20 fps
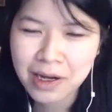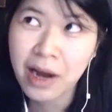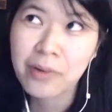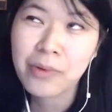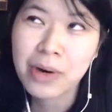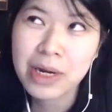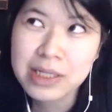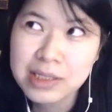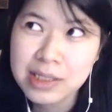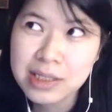I
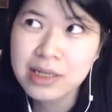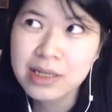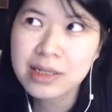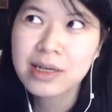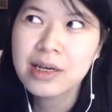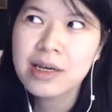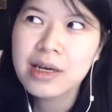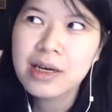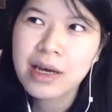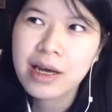raised it.
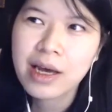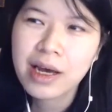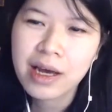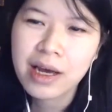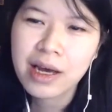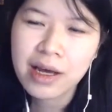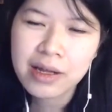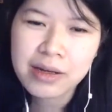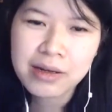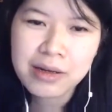
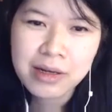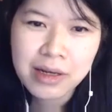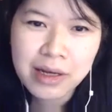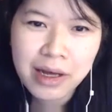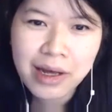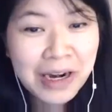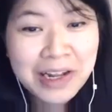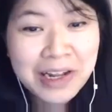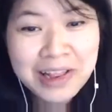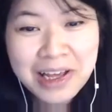And
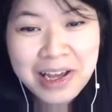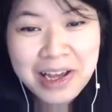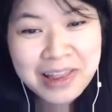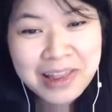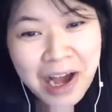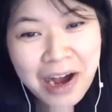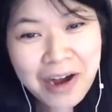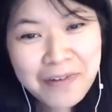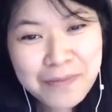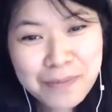funnily
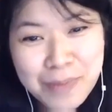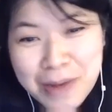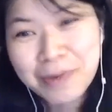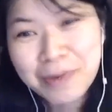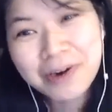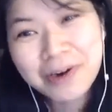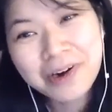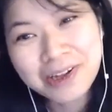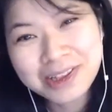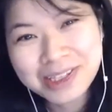enough,
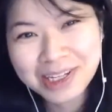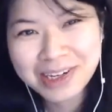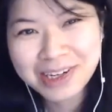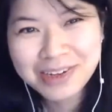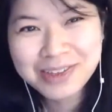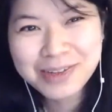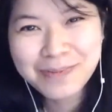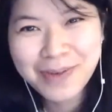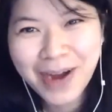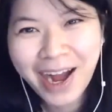people
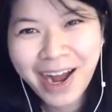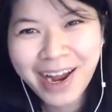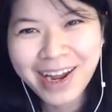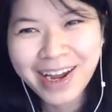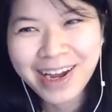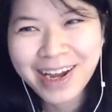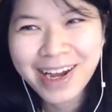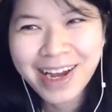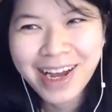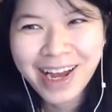continued to
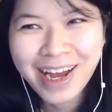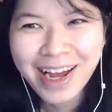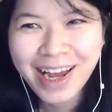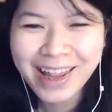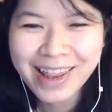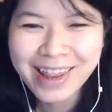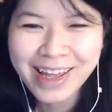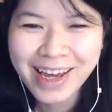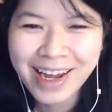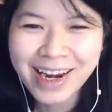buy
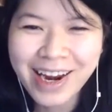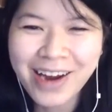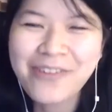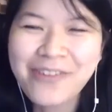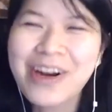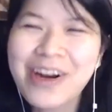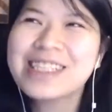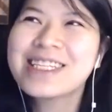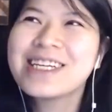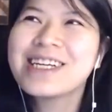and then I
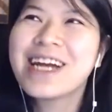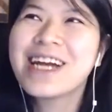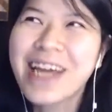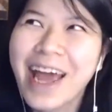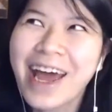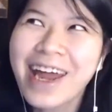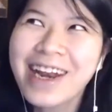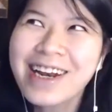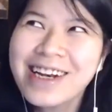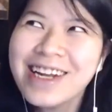raised it
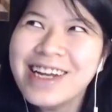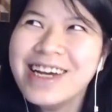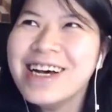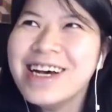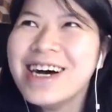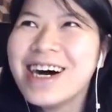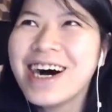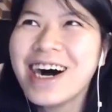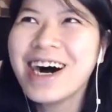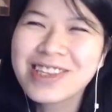again
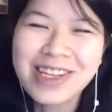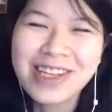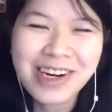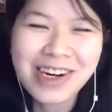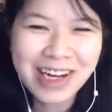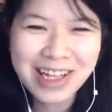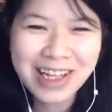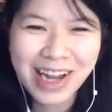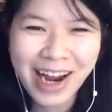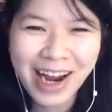to
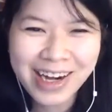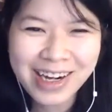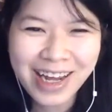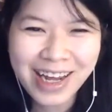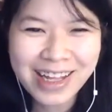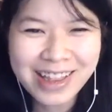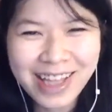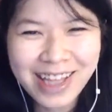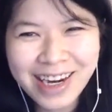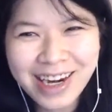39,
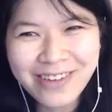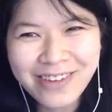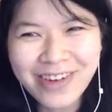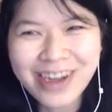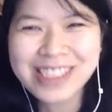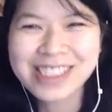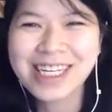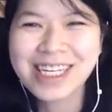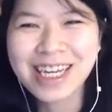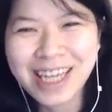and then I
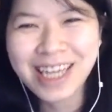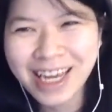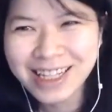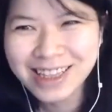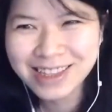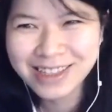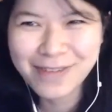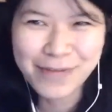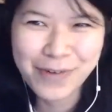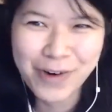raised it
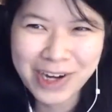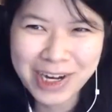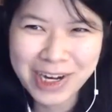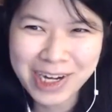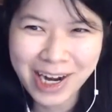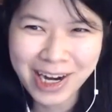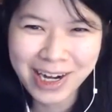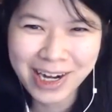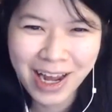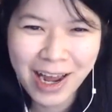again to
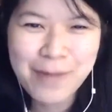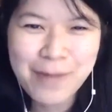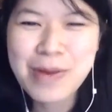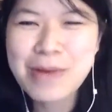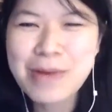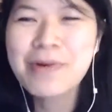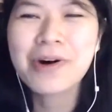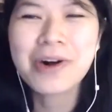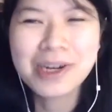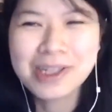49. And
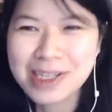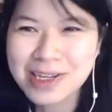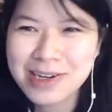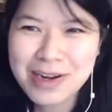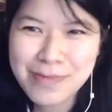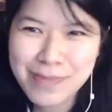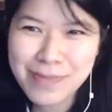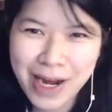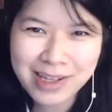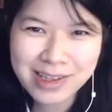people
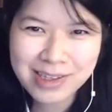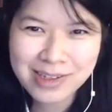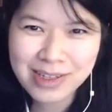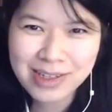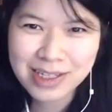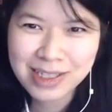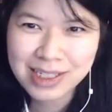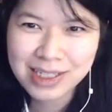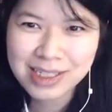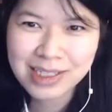continue buying
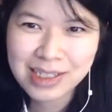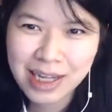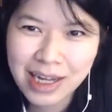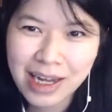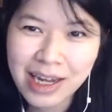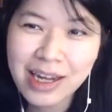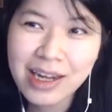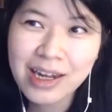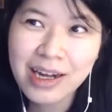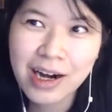to this
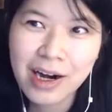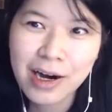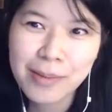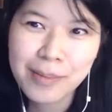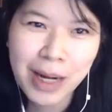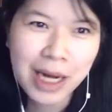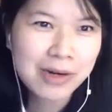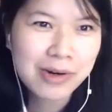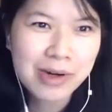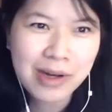day.
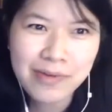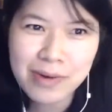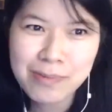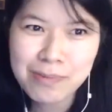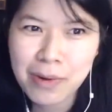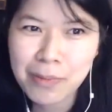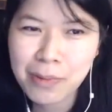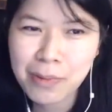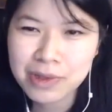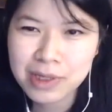Um, I don't
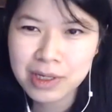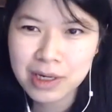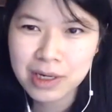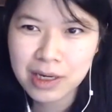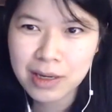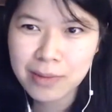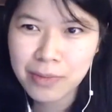even promote it